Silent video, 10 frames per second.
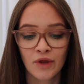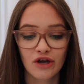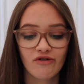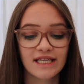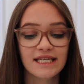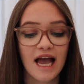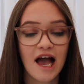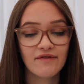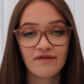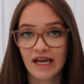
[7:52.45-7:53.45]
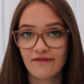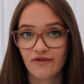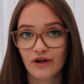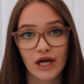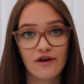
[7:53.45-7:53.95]
creating heavy
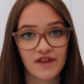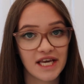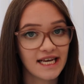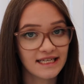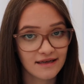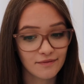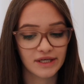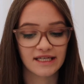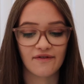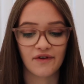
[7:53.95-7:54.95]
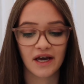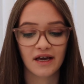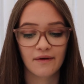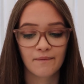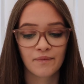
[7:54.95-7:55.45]
rainfall over the eastern Pacific.